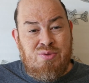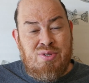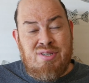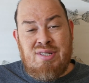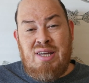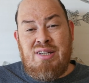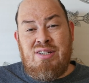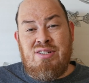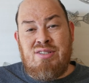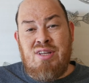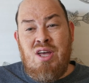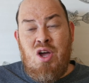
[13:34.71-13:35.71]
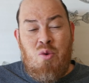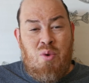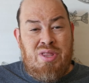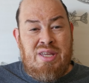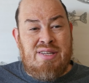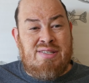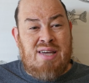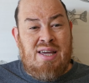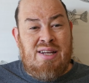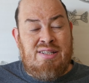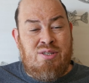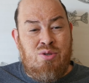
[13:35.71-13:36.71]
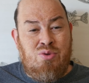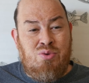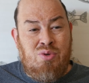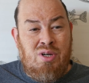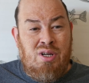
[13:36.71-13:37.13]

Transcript: he decided to just, when they decided to